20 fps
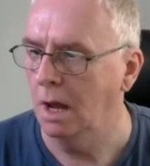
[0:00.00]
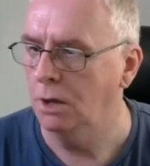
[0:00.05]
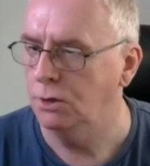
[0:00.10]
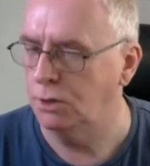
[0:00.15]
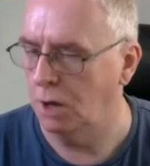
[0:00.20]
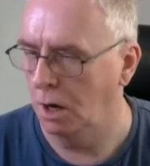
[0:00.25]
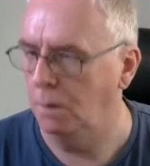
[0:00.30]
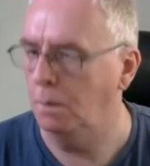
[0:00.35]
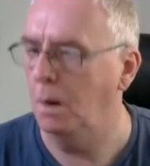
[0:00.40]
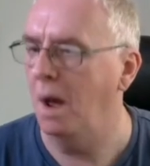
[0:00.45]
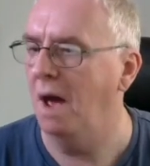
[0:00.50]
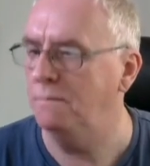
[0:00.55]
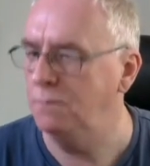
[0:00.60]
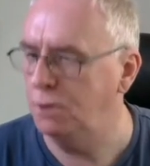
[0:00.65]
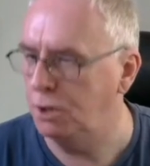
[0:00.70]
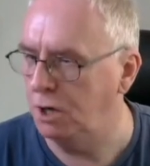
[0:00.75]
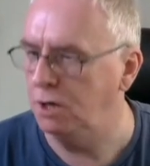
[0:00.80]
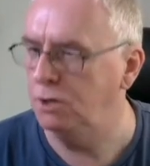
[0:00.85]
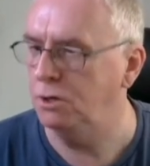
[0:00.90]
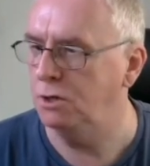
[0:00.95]
Sorry, we
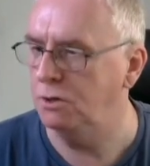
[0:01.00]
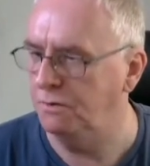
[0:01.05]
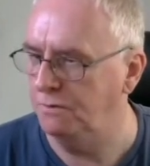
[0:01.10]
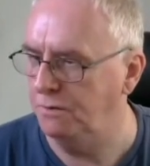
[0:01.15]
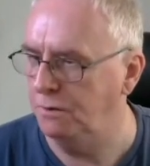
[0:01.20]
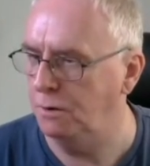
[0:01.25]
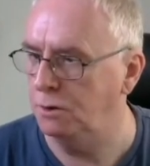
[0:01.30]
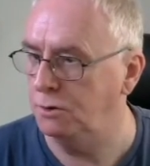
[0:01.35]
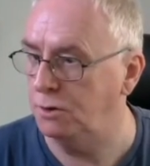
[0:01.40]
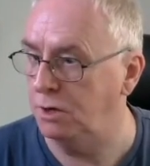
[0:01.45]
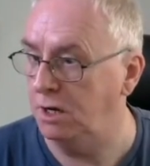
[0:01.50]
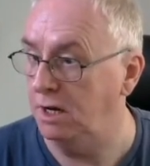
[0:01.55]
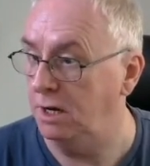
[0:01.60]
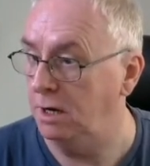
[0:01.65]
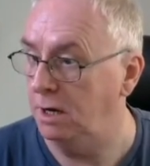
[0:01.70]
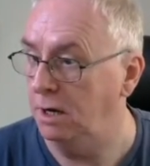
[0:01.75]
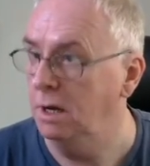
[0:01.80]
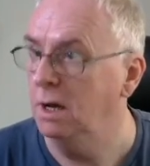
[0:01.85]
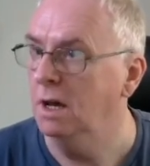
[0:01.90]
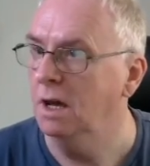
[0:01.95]
haven't changed it to
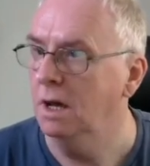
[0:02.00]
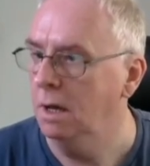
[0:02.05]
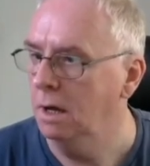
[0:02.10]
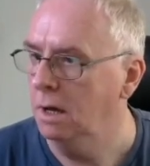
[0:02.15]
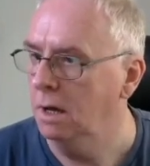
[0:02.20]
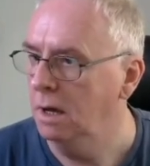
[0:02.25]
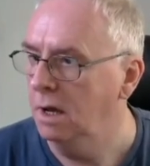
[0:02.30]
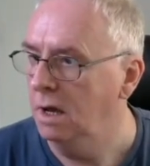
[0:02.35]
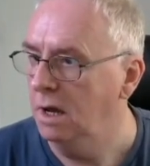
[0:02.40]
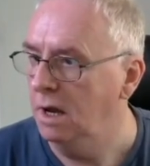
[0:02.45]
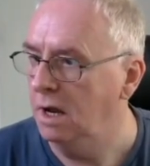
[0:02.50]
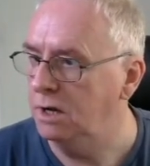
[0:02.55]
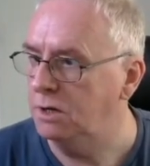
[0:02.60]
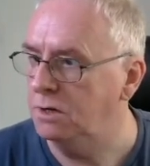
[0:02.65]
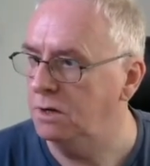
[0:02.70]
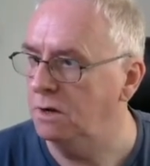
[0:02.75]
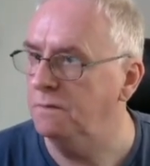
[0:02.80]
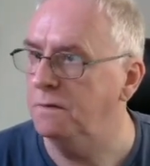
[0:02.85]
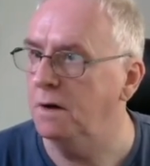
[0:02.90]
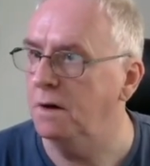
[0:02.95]
14, it's
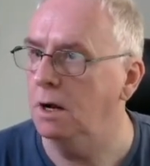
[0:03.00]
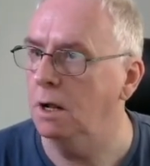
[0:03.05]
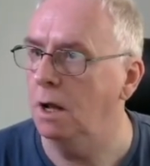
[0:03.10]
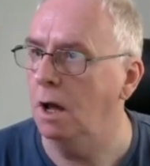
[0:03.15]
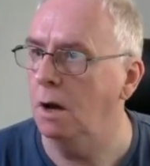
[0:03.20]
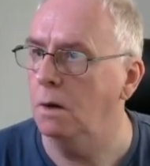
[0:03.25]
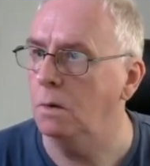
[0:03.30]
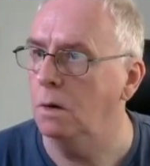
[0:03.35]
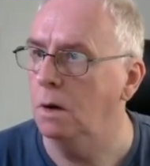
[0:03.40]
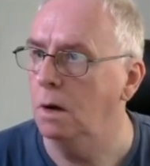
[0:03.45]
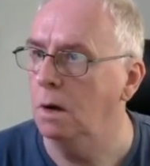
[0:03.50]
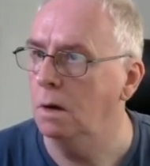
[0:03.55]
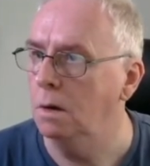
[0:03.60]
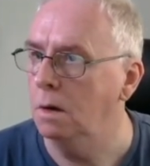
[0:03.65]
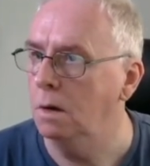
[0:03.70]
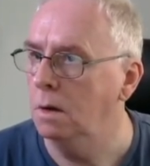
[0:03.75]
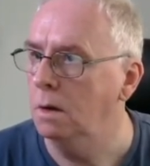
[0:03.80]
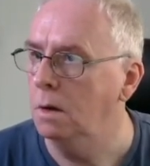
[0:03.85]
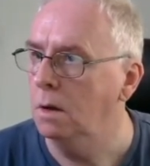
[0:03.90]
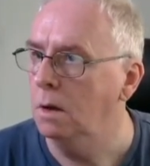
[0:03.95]
still very low.
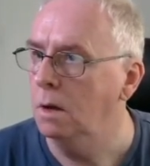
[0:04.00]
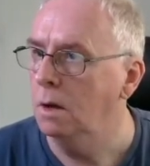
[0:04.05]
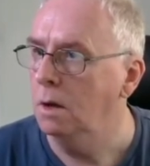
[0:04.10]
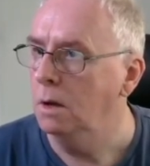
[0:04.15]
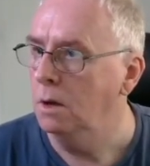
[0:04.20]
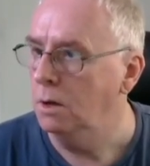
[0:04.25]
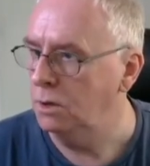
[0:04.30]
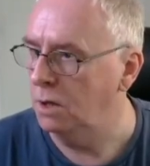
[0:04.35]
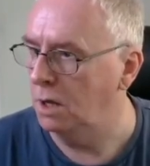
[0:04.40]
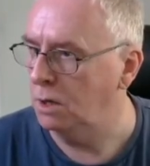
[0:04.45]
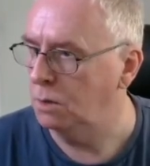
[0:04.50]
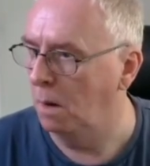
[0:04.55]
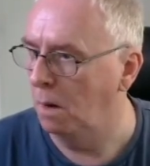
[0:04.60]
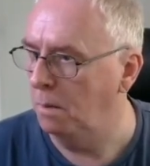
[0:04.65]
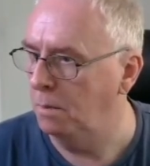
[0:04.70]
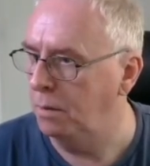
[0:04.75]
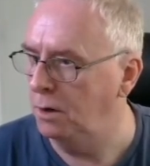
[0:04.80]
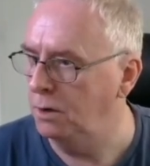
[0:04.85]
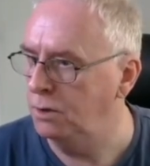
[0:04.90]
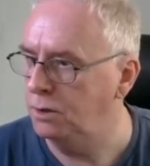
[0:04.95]
So that's
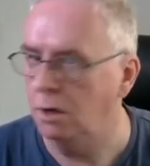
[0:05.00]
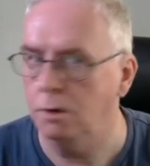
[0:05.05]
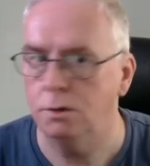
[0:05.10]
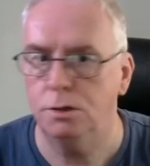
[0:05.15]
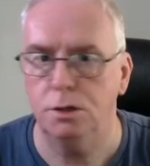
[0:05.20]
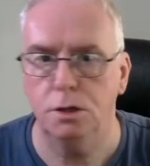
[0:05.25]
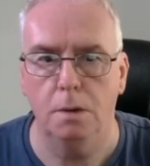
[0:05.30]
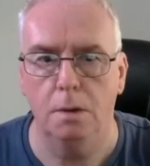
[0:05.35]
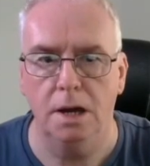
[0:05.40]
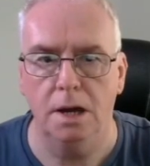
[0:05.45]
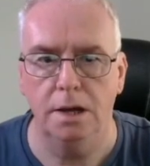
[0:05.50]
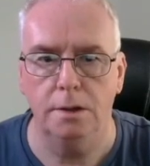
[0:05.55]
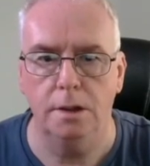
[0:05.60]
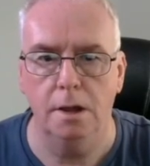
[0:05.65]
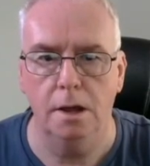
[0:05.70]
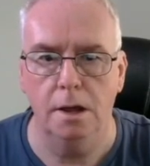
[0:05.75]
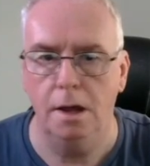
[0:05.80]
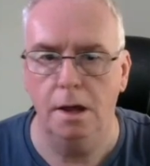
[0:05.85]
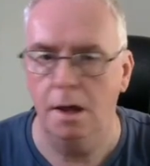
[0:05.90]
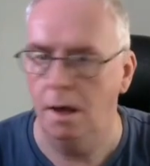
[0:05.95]
1.028
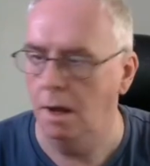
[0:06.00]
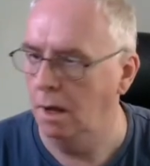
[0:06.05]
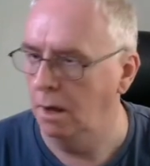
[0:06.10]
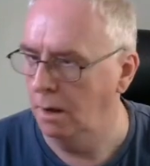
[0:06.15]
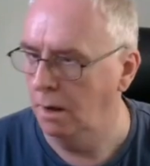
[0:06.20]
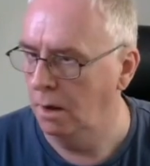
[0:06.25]
there,